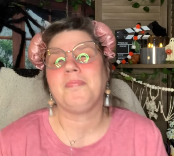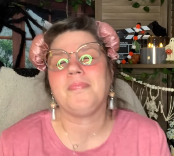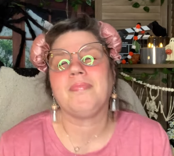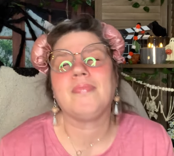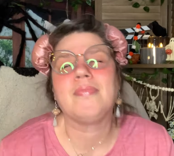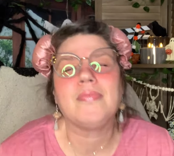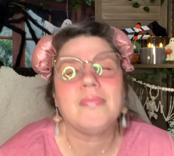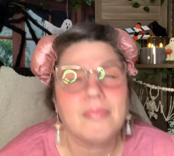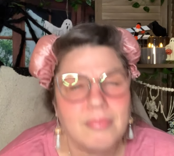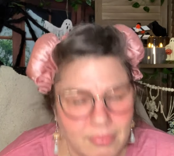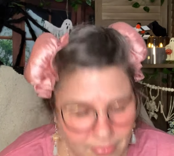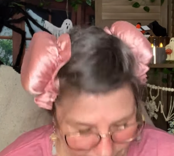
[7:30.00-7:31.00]

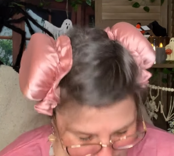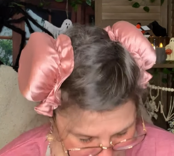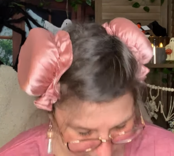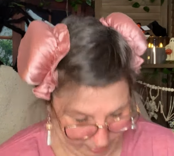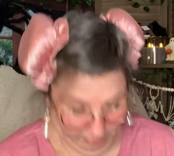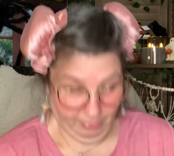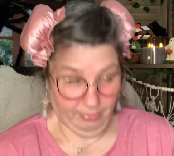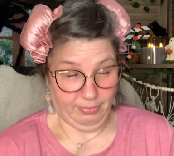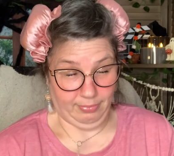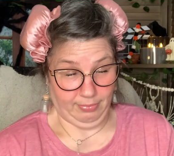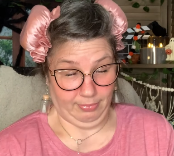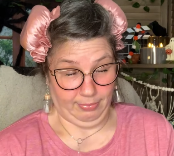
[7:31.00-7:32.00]

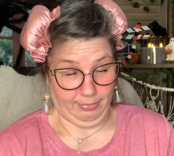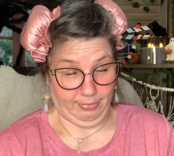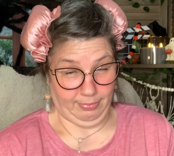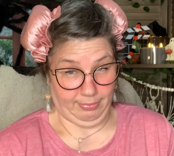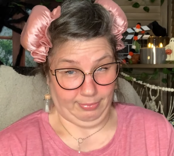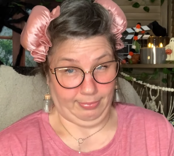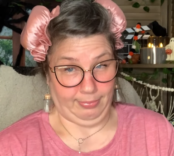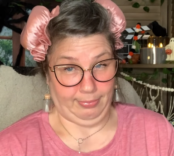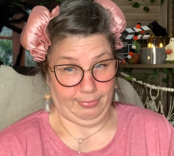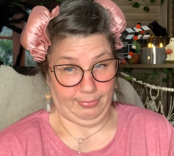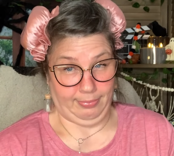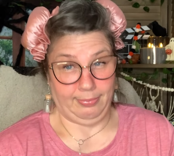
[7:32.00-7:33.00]

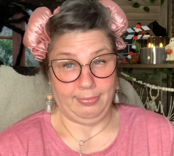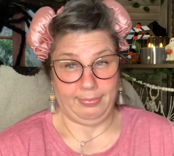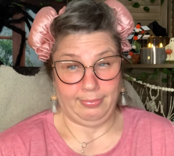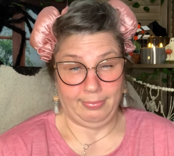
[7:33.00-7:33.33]
Nobody speaks.